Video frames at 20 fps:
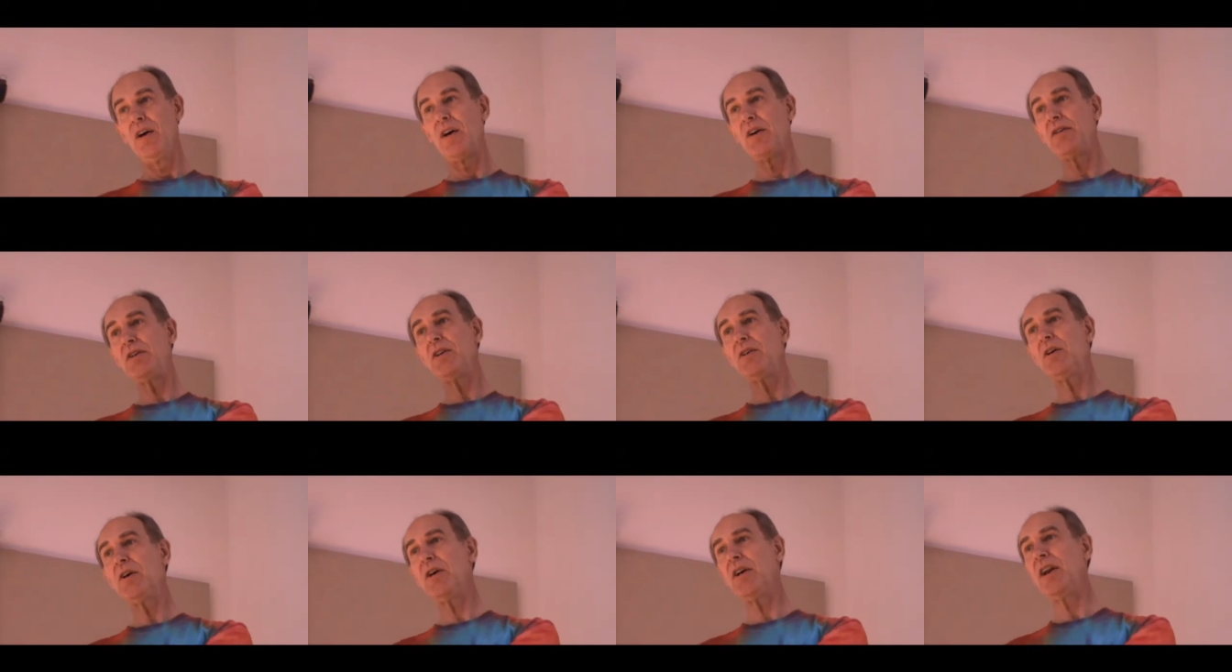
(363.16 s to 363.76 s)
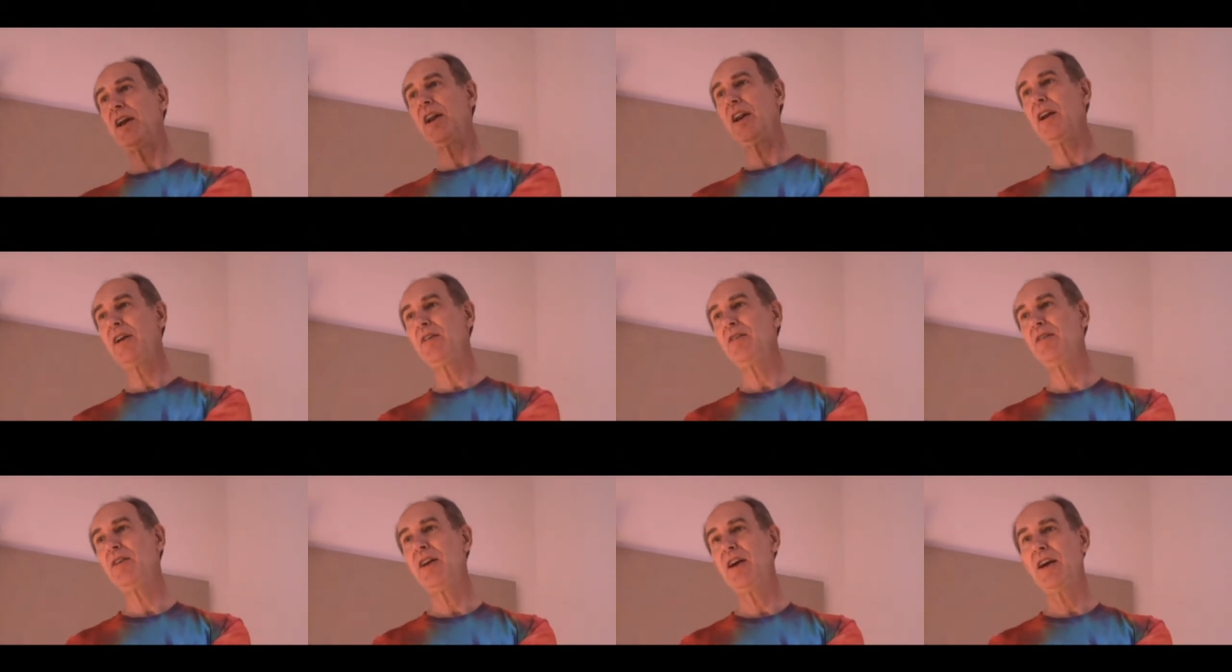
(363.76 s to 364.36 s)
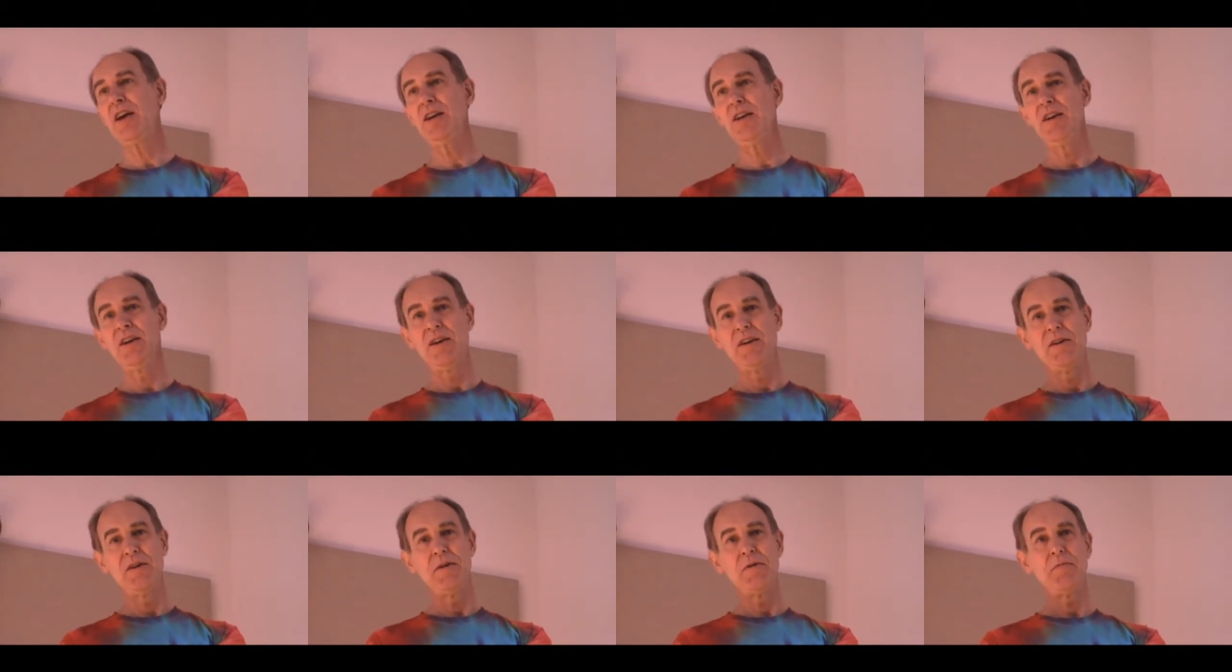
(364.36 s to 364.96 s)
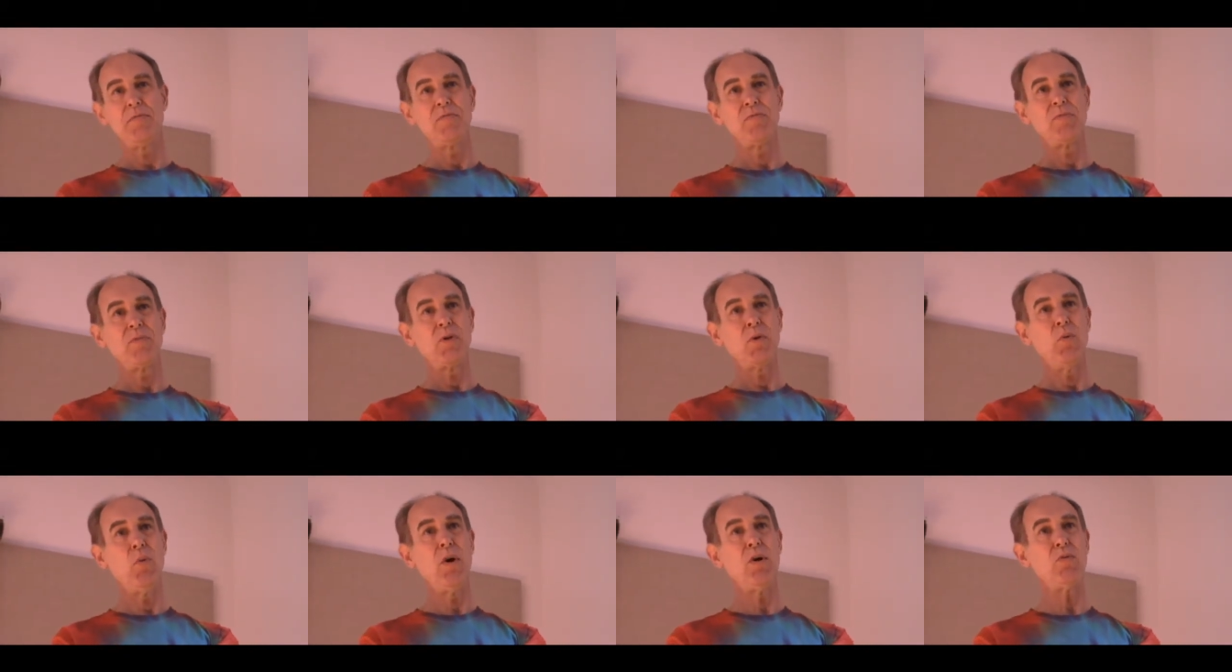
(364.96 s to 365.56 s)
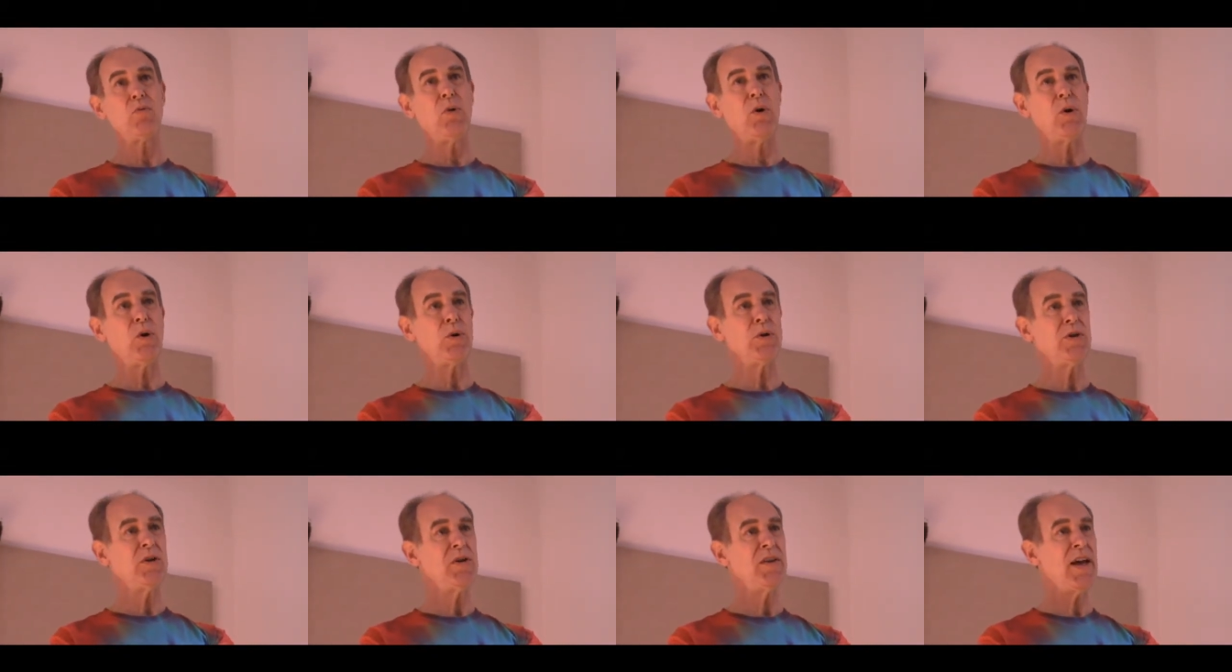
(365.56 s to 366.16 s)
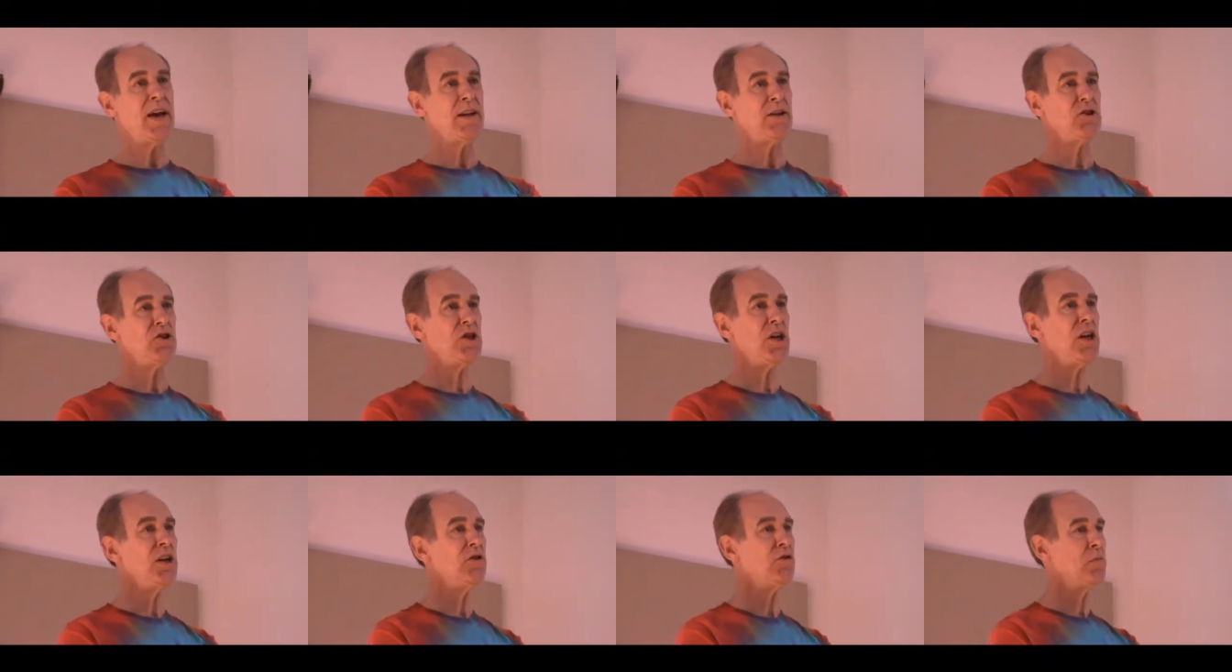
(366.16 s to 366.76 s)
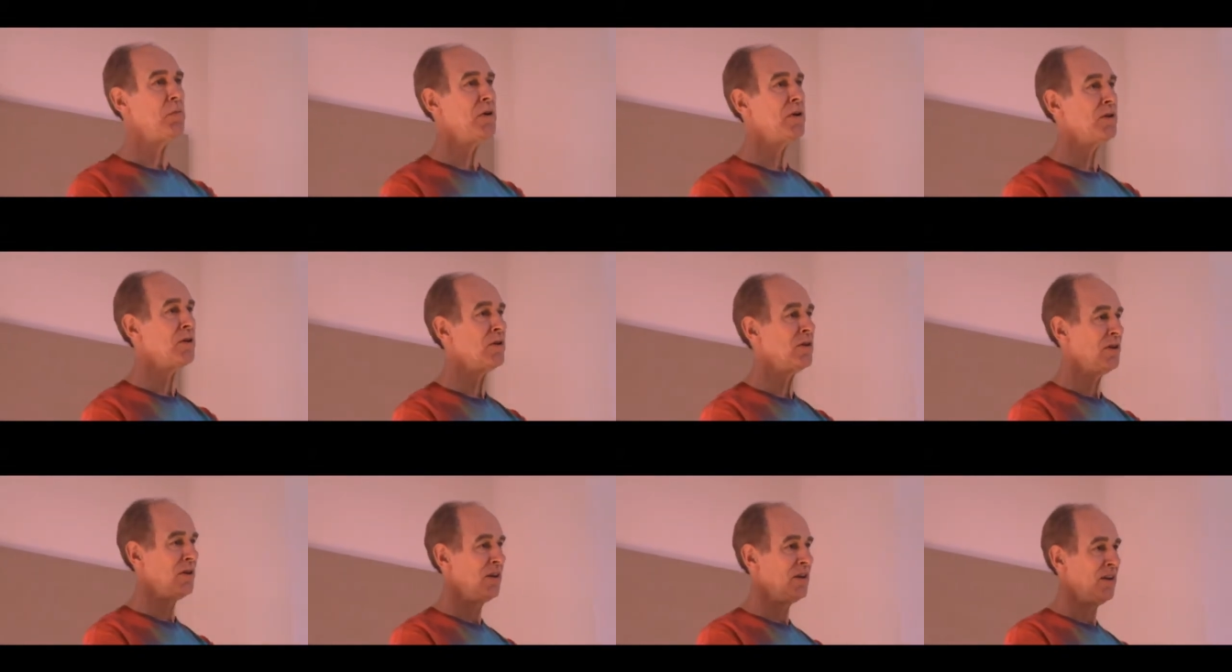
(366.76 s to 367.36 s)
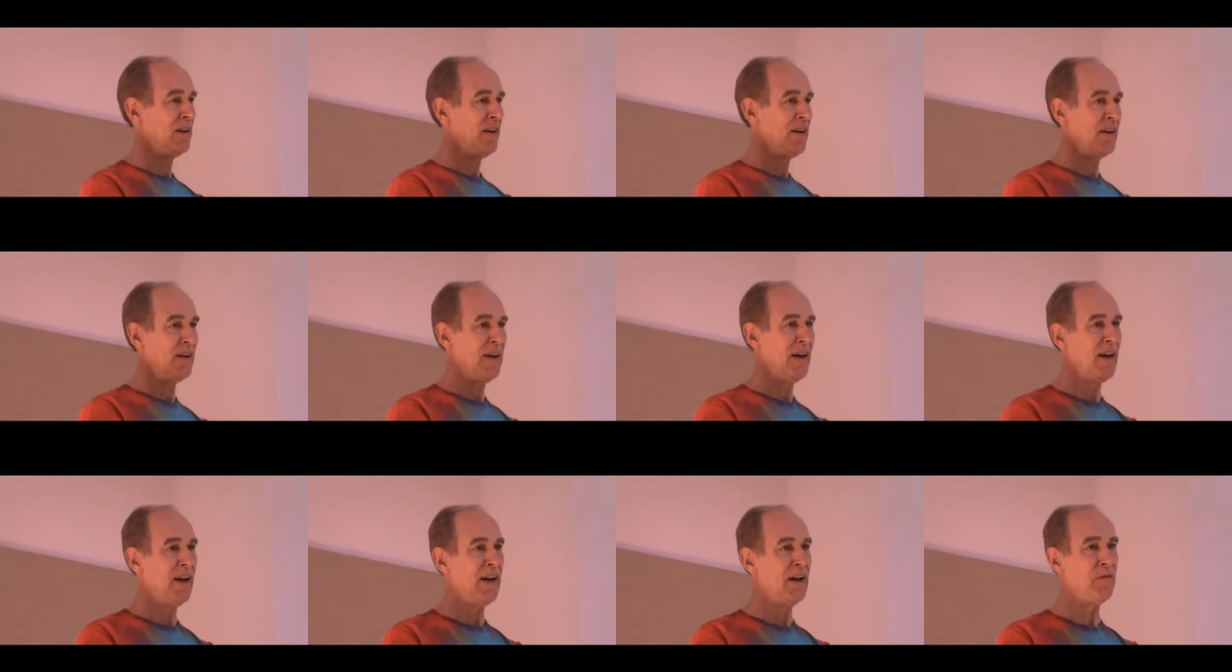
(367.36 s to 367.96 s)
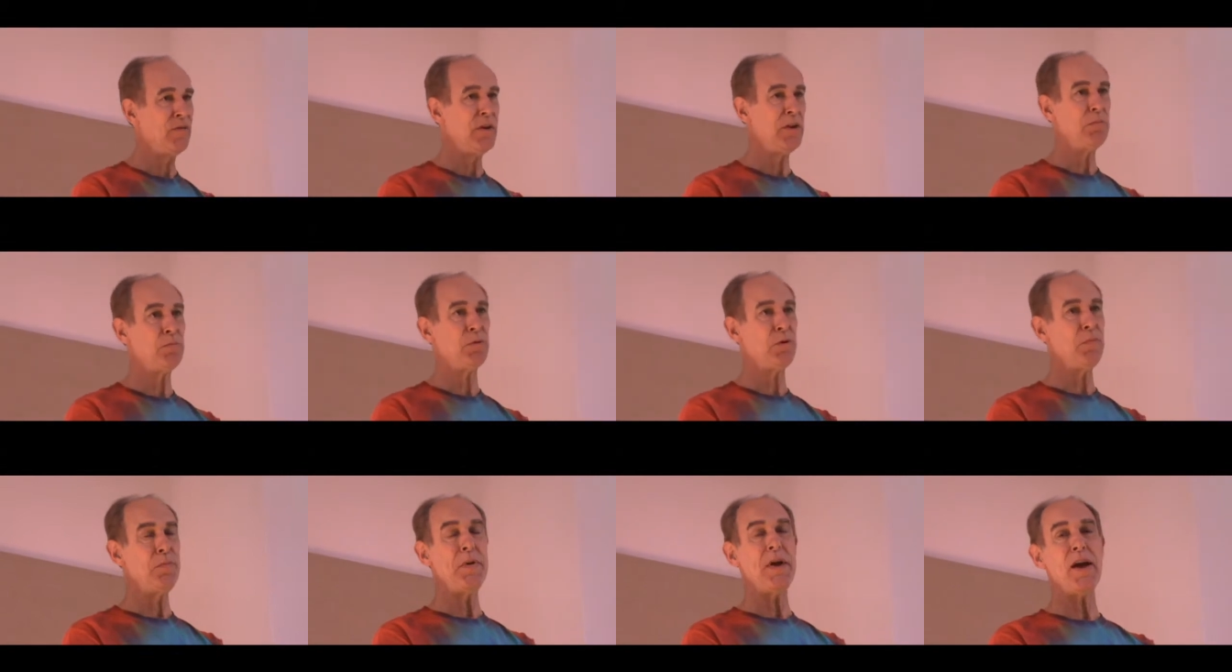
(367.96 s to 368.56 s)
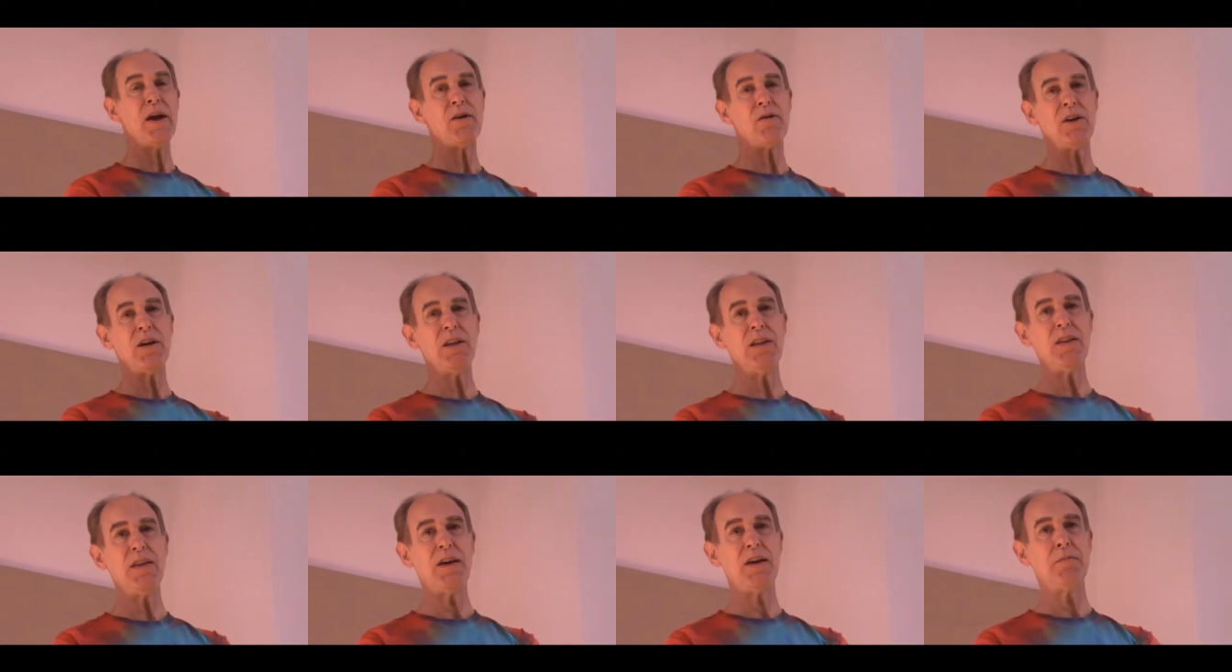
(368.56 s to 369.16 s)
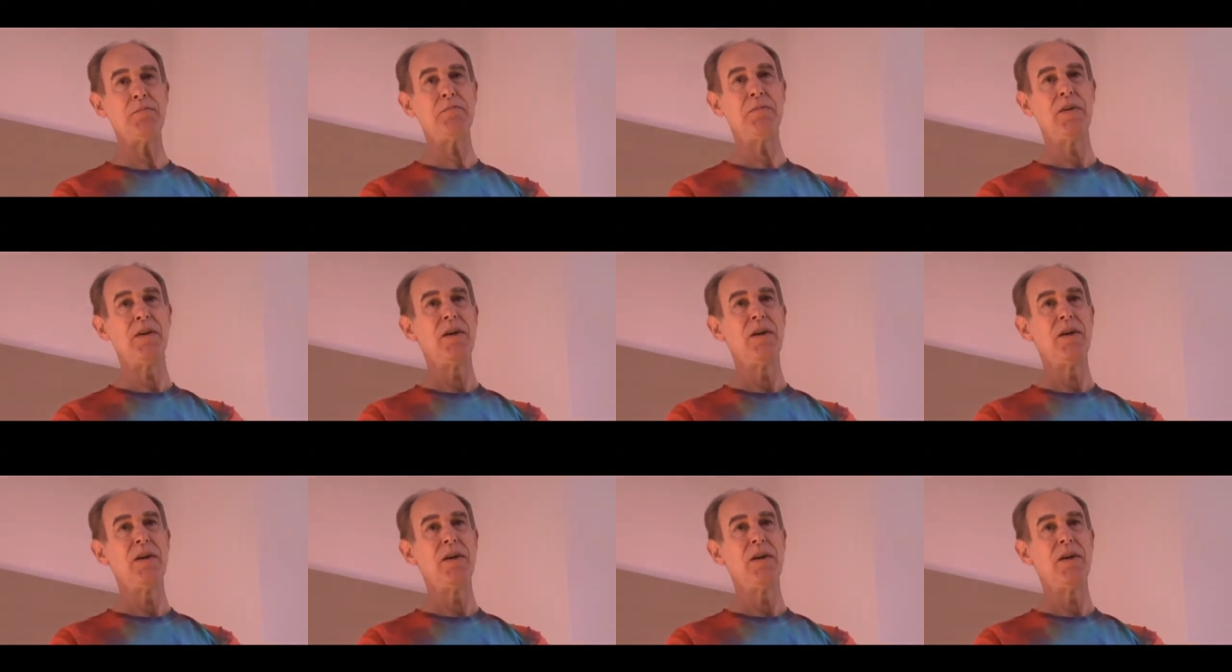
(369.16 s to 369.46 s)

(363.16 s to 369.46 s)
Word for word: are incarnating today. Mm -hmm. What role did that Shakespeare have in preparing them?